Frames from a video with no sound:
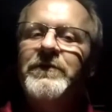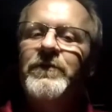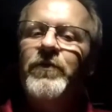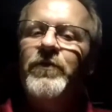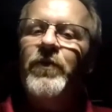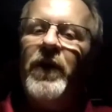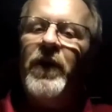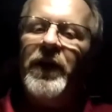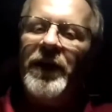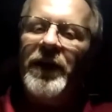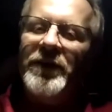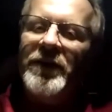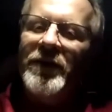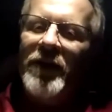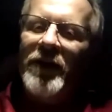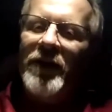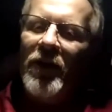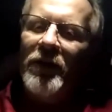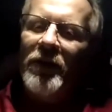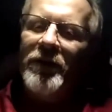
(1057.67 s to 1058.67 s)
wanting to
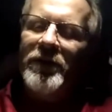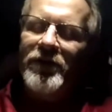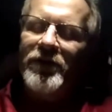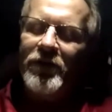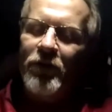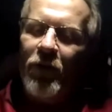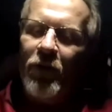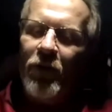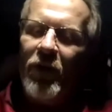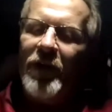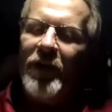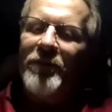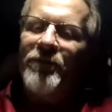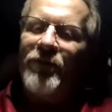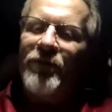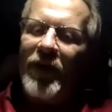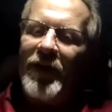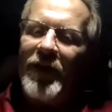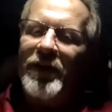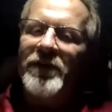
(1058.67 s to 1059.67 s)
know that you won
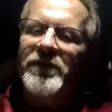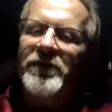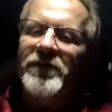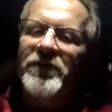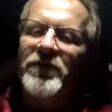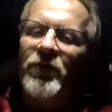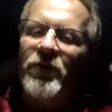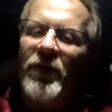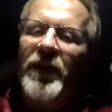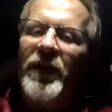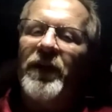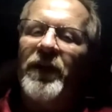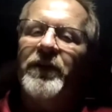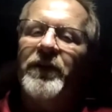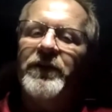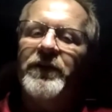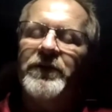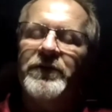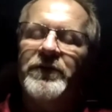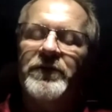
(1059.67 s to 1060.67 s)
fair and
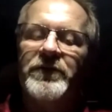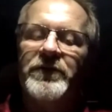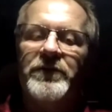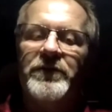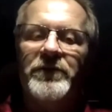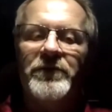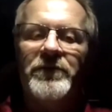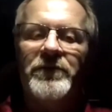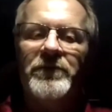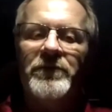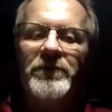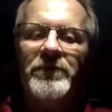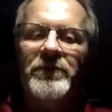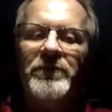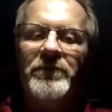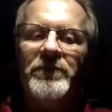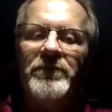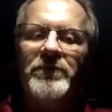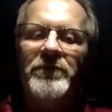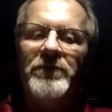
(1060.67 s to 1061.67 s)
square is
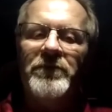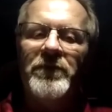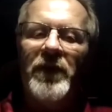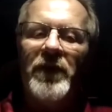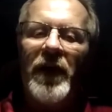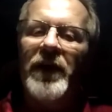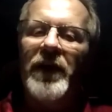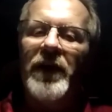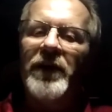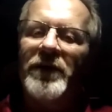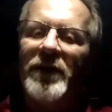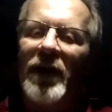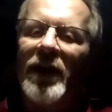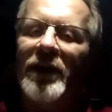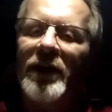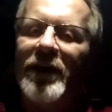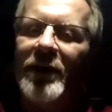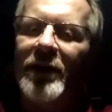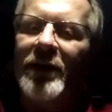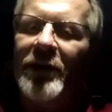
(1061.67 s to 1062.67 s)

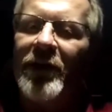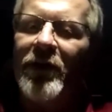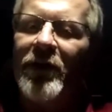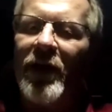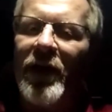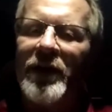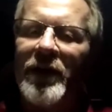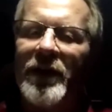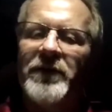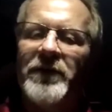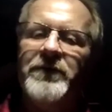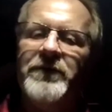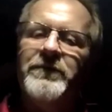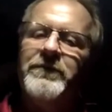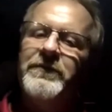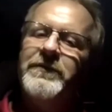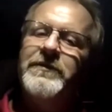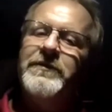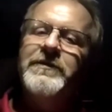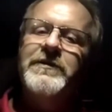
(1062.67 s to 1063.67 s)
anti-democratic
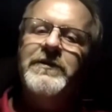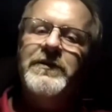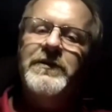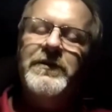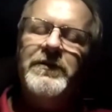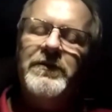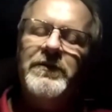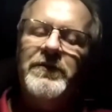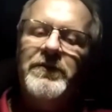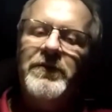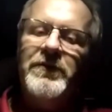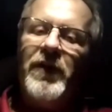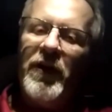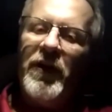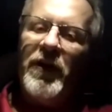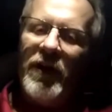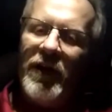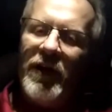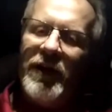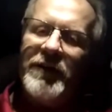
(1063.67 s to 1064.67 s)

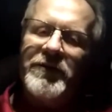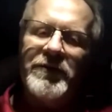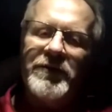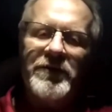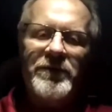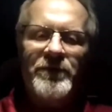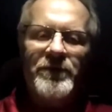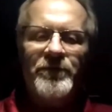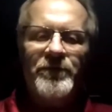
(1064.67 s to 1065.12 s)
on election.